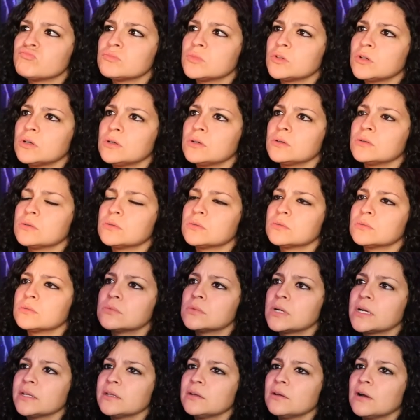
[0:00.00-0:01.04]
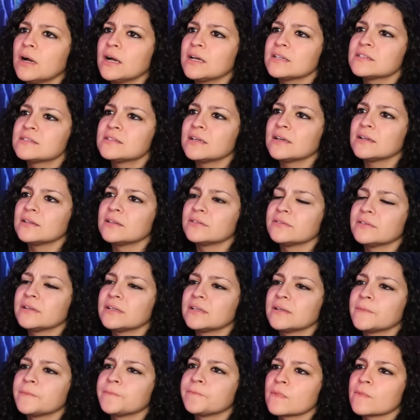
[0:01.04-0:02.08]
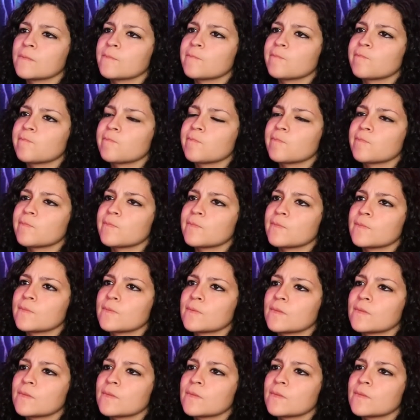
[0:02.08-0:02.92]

Whoa. Why are you hostile already? I think they're friendly.